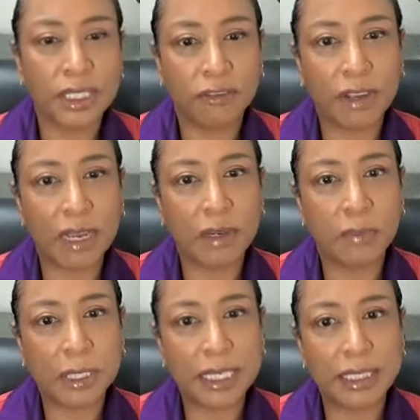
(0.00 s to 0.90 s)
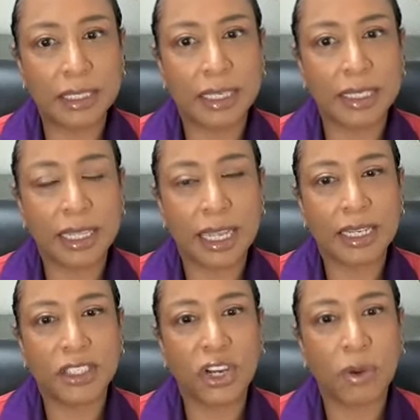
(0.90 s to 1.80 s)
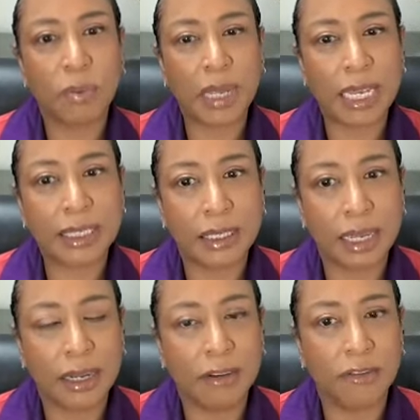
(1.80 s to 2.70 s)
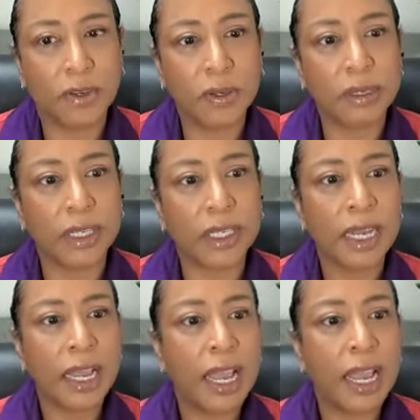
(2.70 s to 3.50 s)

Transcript: divine place in us that is our baseline of good.